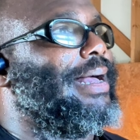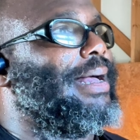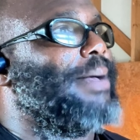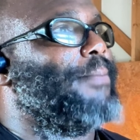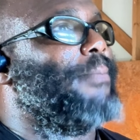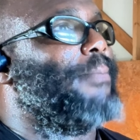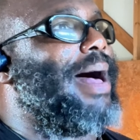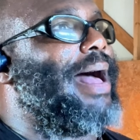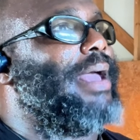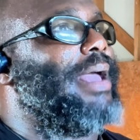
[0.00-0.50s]

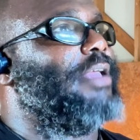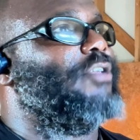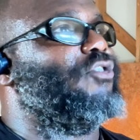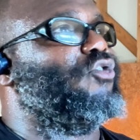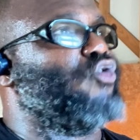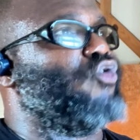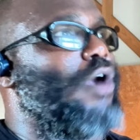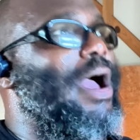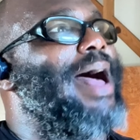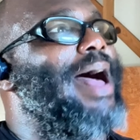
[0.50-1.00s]
My
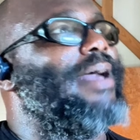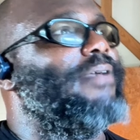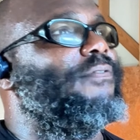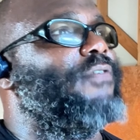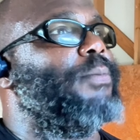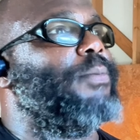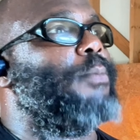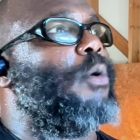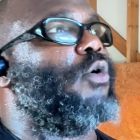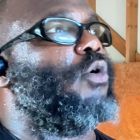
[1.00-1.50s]
drive
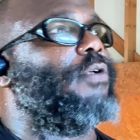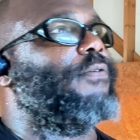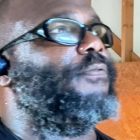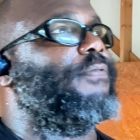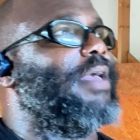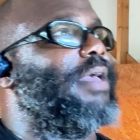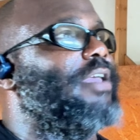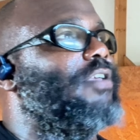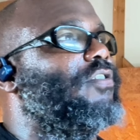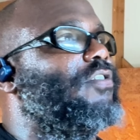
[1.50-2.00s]
and
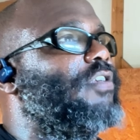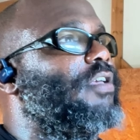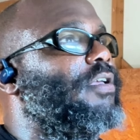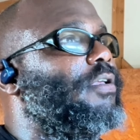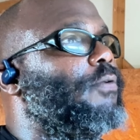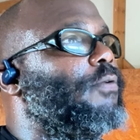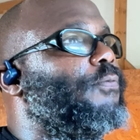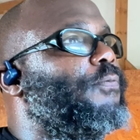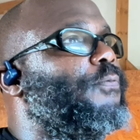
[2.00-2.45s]
motivation